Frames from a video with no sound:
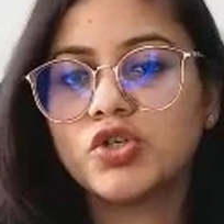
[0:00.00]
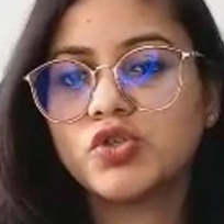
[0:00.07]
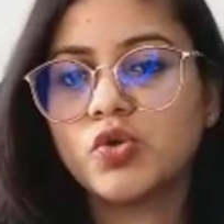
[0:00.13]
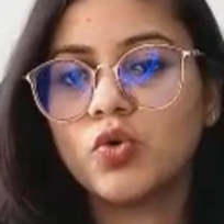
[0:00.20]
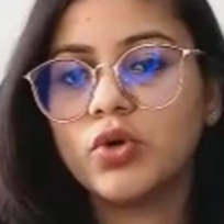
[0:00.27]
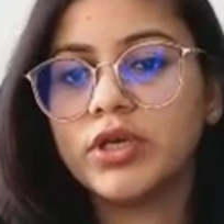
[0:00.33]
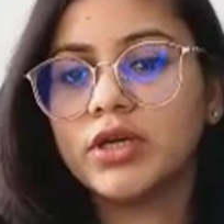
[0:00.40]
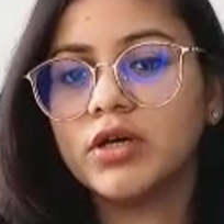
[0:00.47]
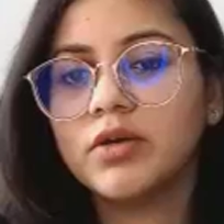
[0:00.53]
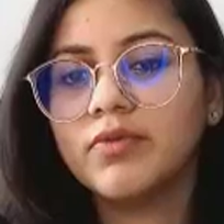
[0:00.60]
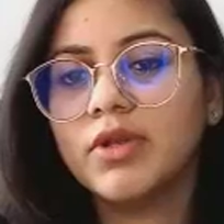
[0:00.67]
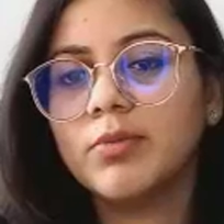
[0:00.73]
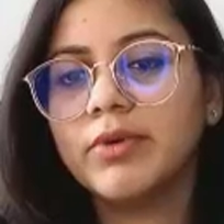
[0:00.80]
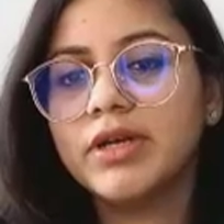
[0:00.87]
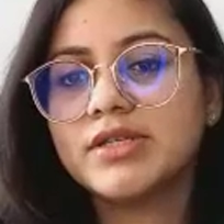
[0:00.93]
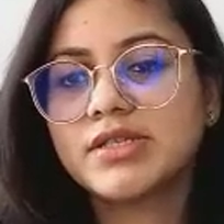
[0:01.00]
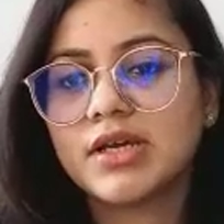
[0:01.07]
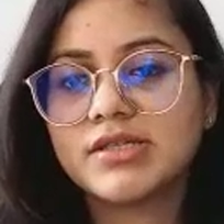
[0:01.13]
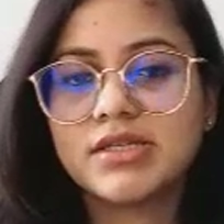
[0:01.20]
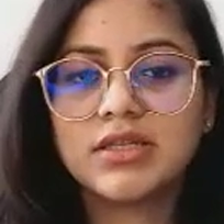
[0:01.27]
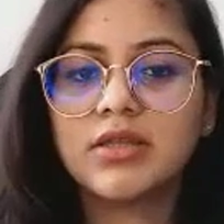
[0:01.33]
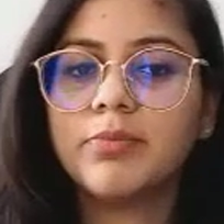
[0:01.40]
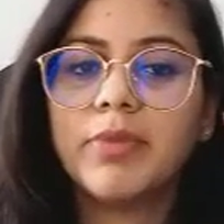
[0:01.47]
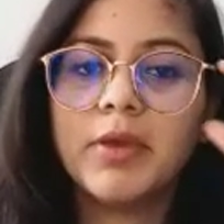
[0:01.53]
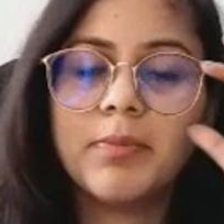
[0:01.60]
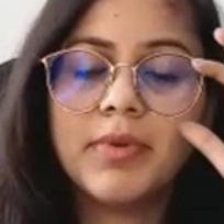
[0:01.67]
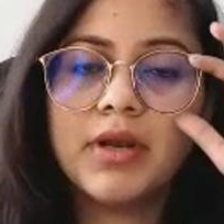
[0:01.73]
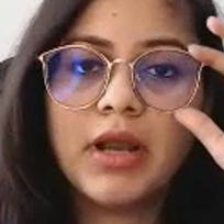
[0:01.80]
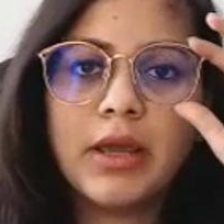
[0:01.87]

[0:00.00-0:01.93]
So here we'll be discussing the paper.